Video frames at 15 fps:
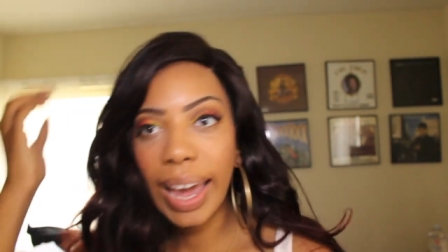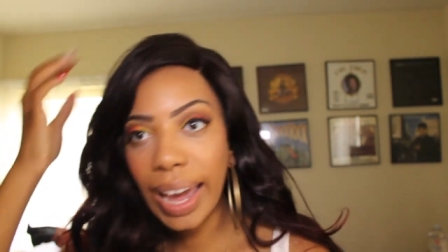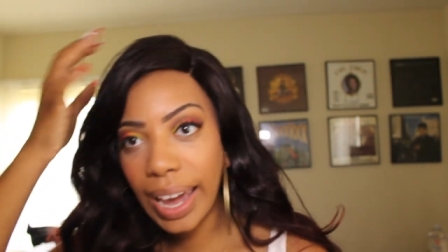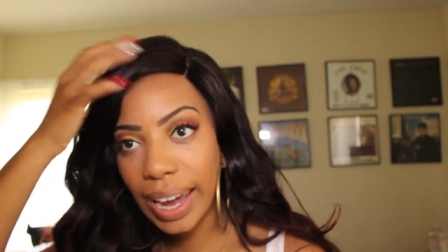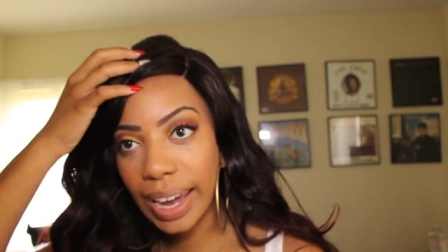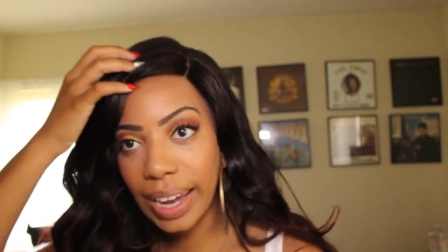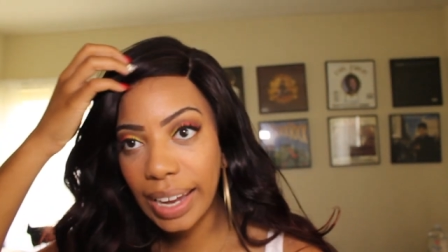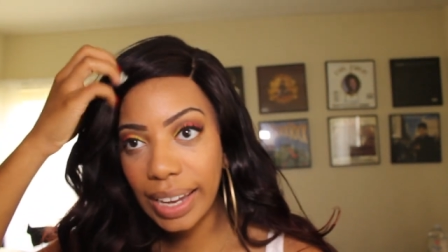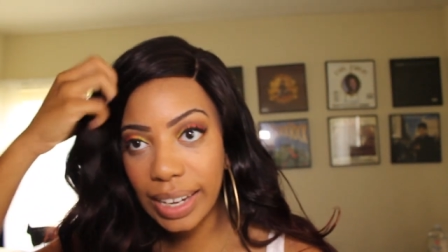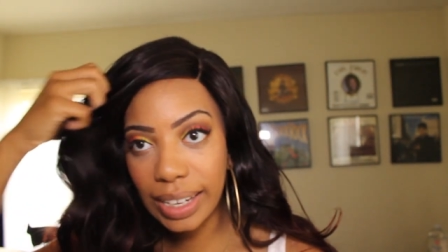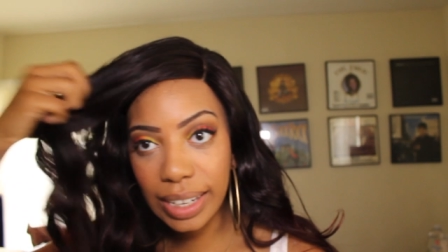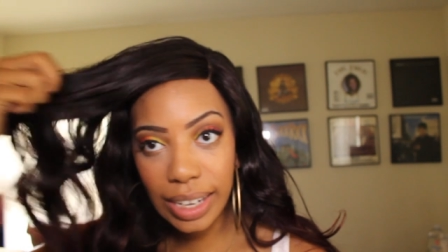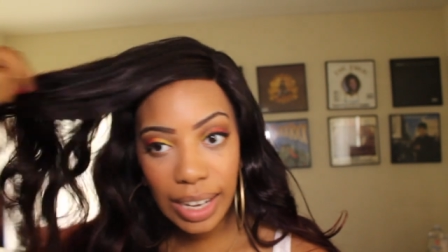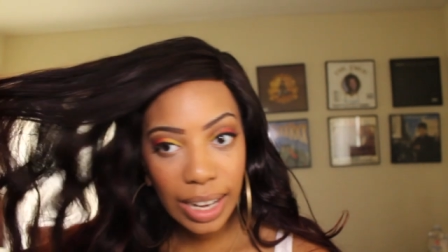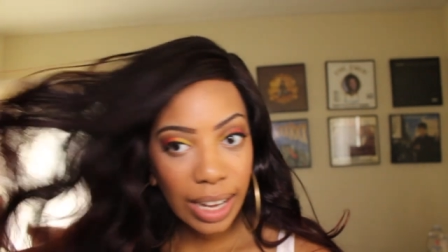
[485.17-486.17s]

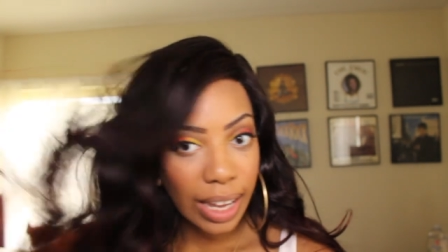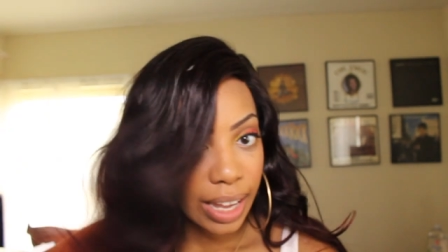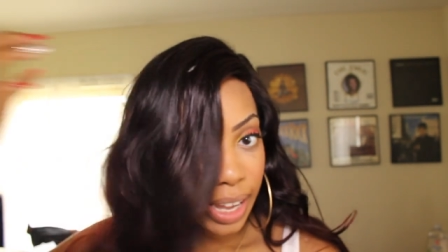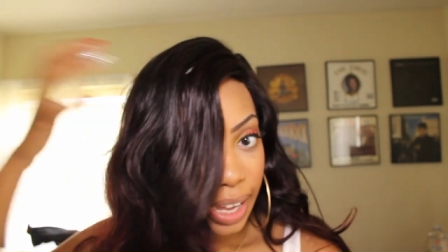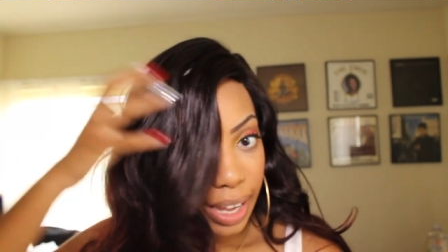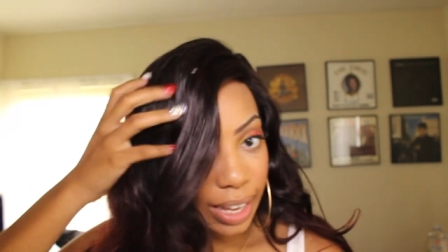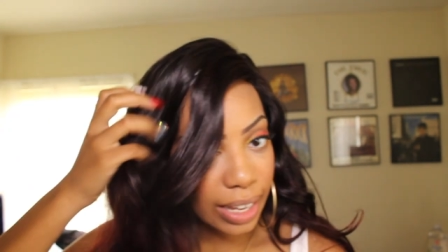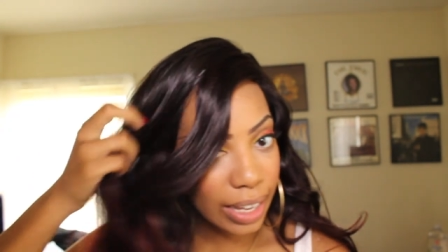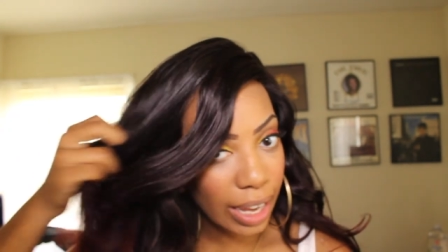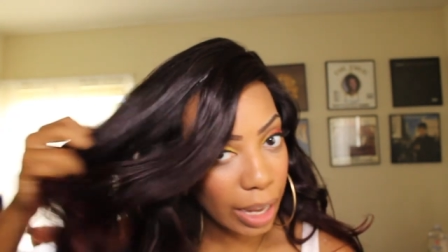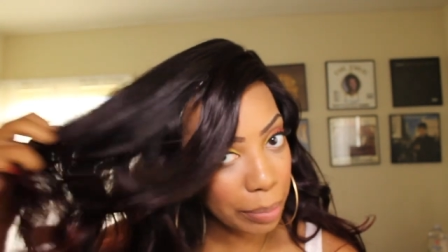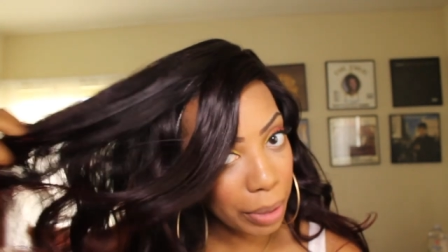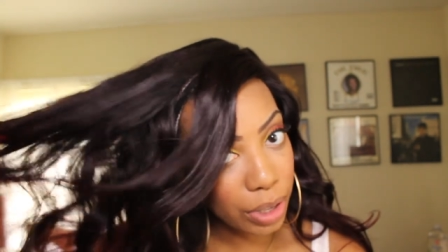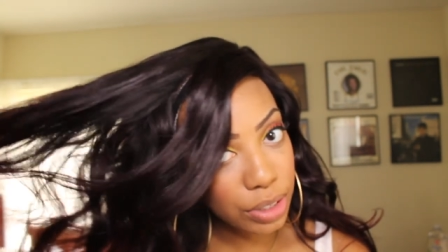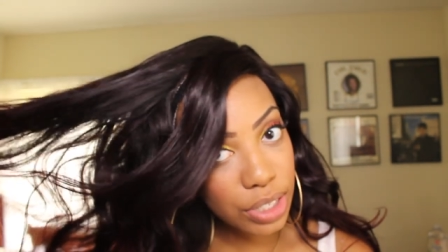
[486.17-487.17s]
and it
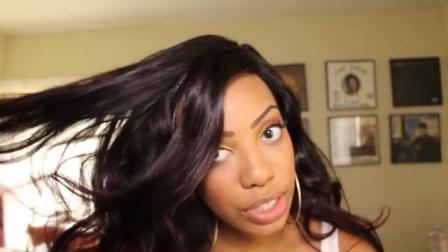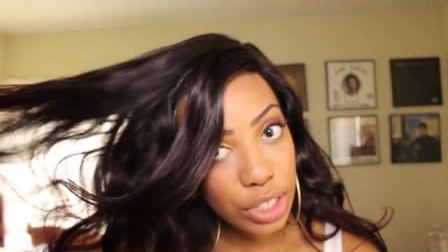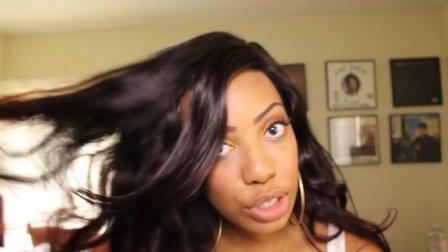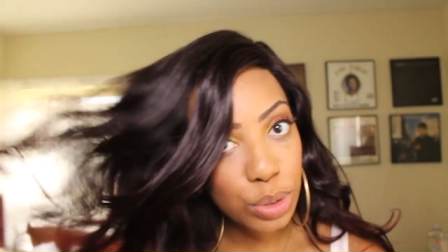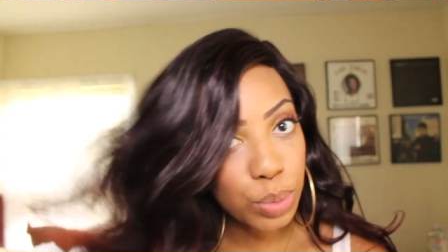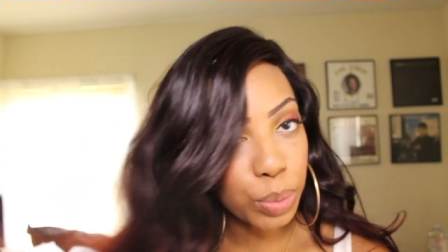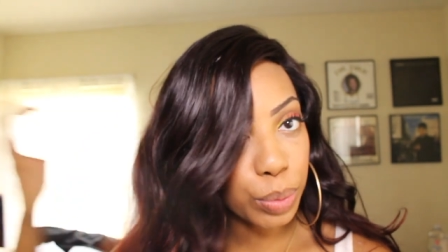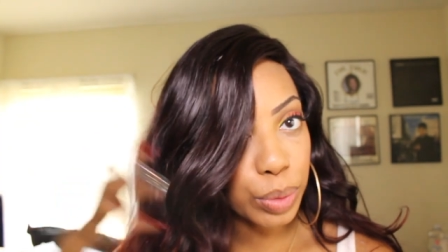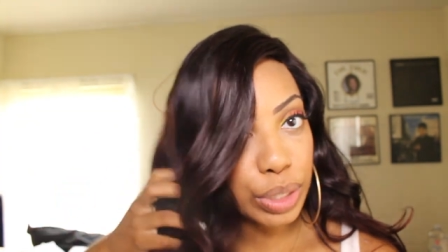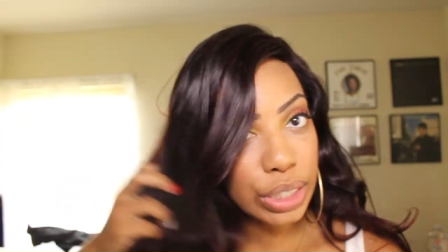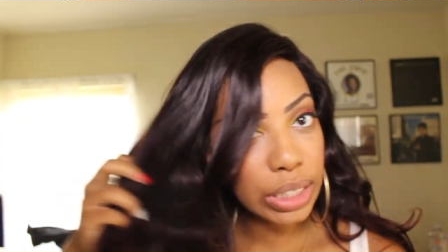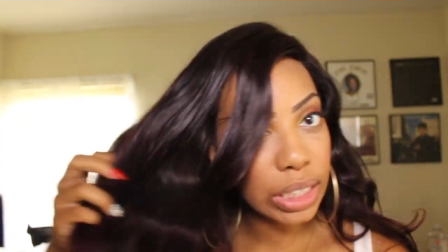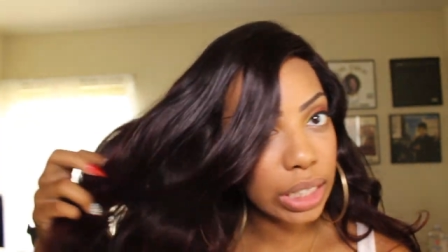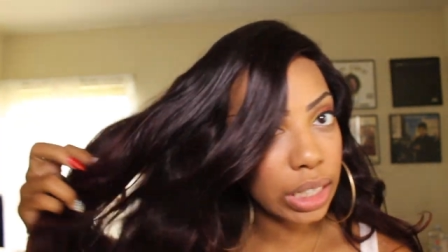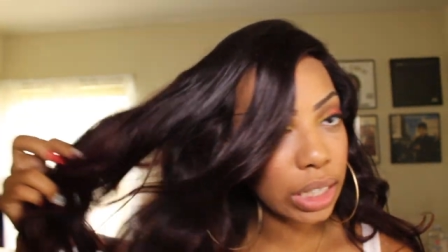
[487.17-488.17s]
came out to this
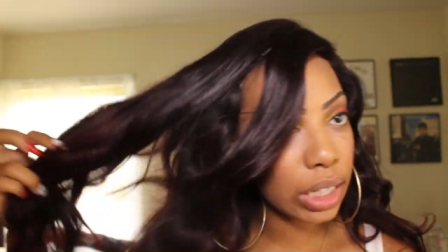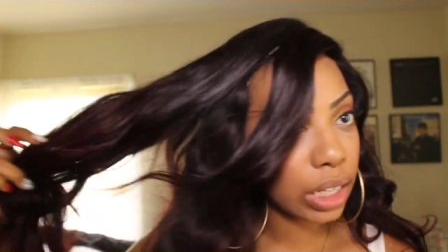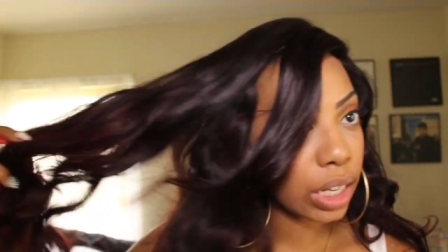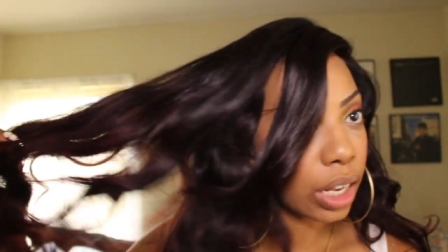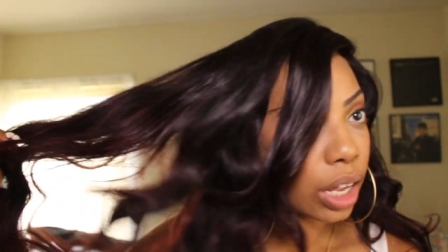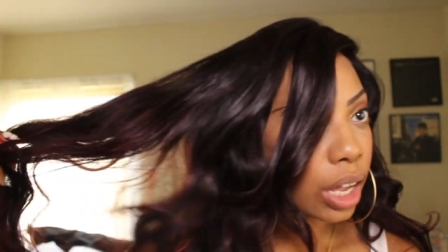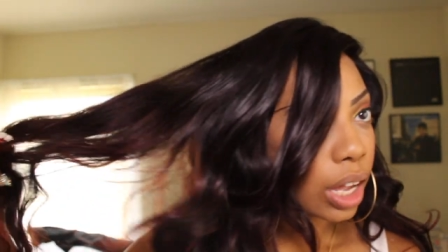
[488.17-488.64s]
really